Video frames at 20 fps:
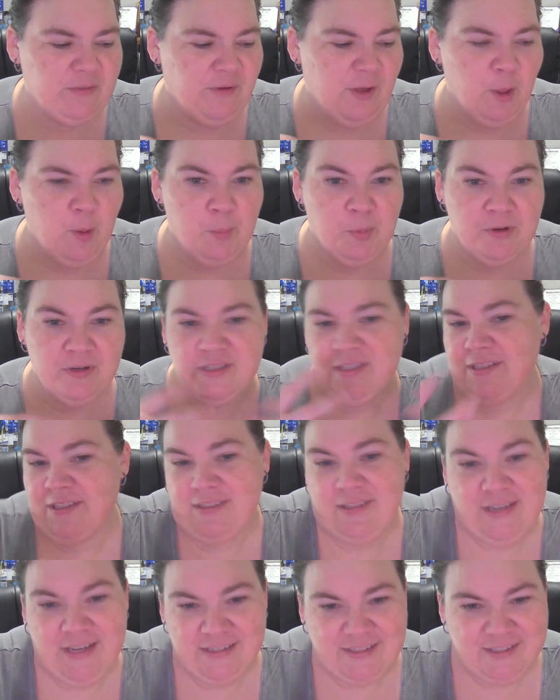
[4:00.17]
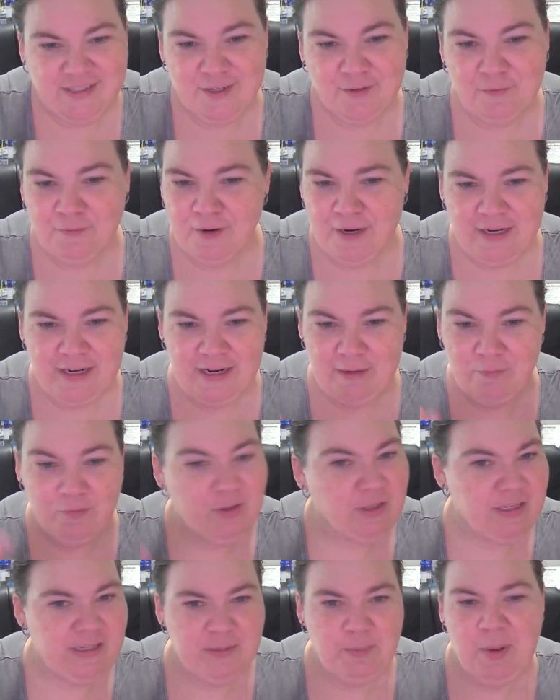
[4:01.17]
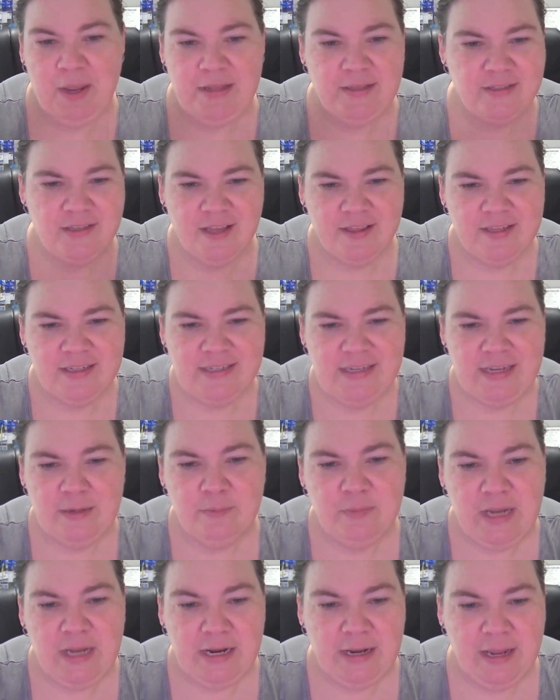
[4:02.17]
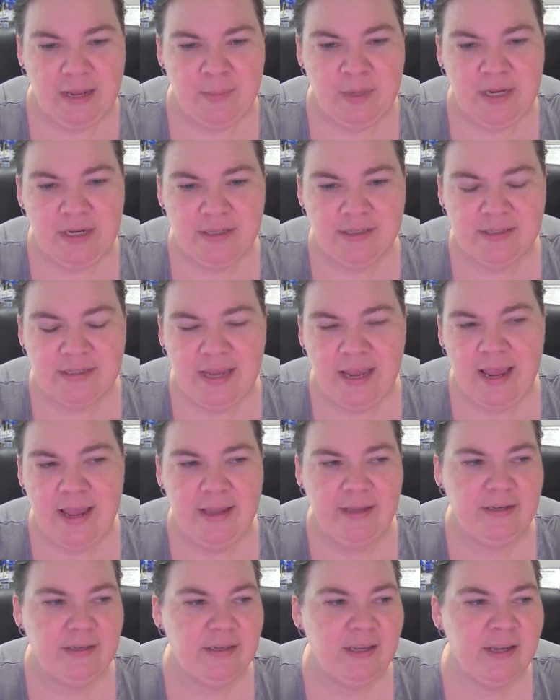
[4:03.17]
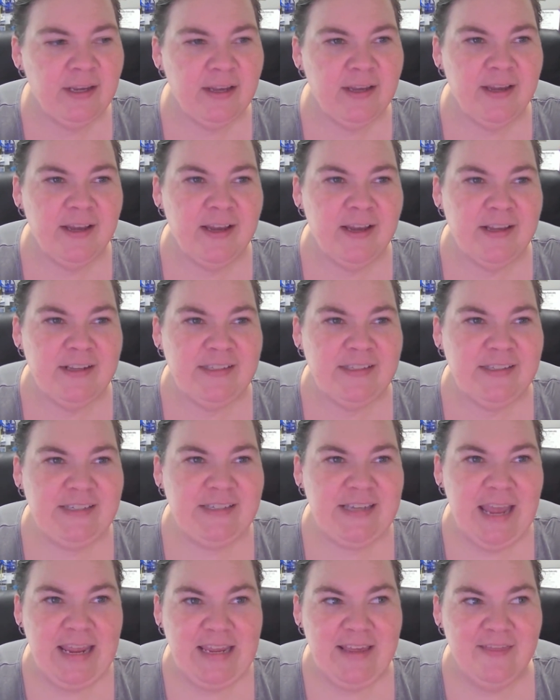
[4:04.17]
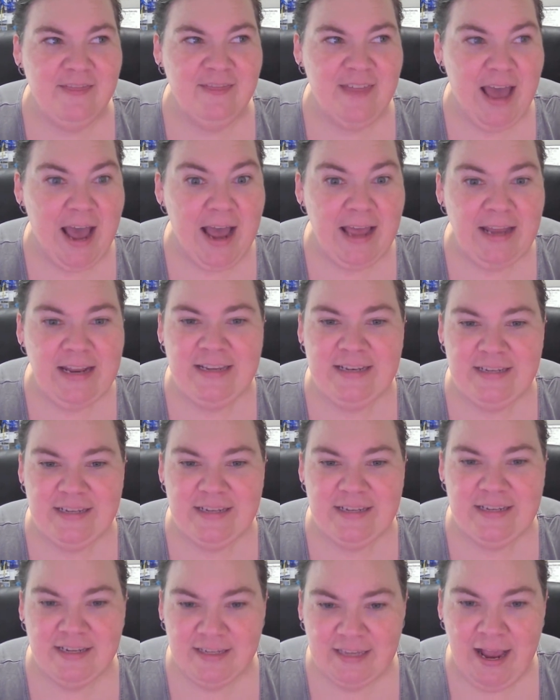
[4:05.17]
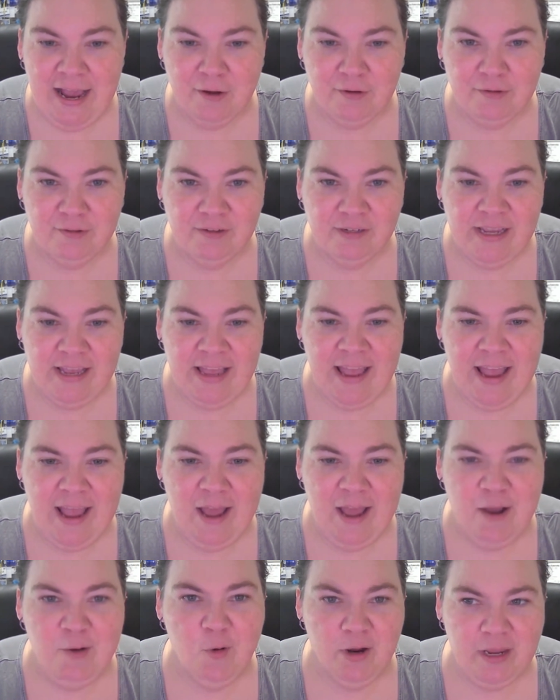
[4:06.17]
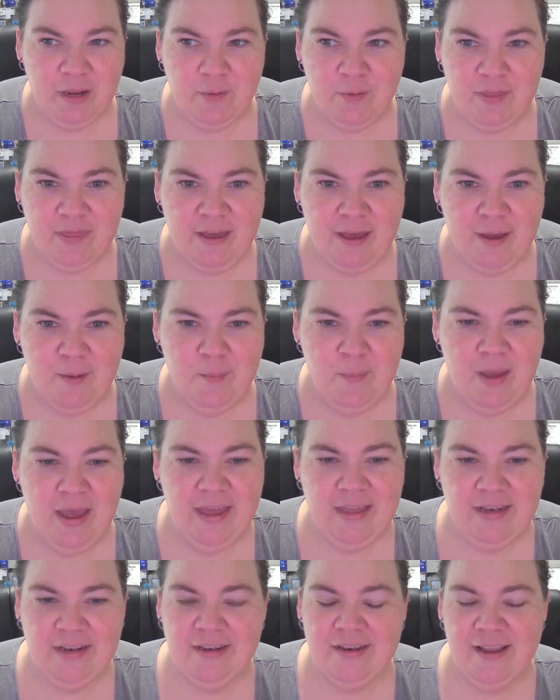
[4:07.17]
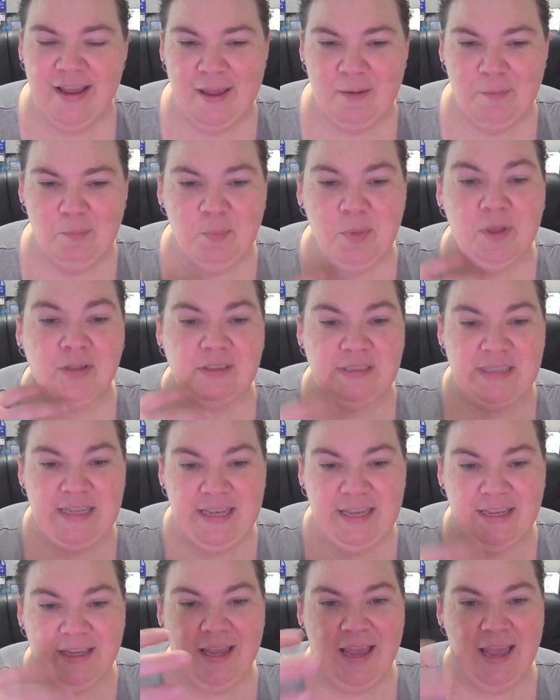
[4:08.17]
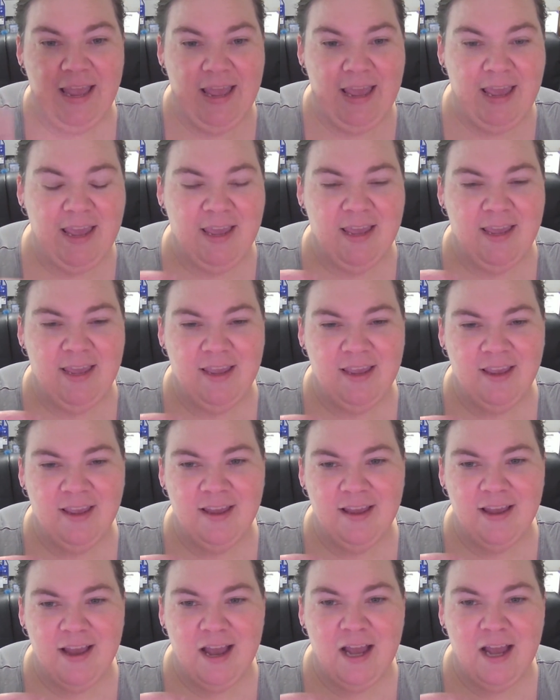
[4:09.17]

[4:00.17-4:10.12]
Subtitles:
with developers is different. It really depends on the team dynamics, and taking that into account and working with them and building a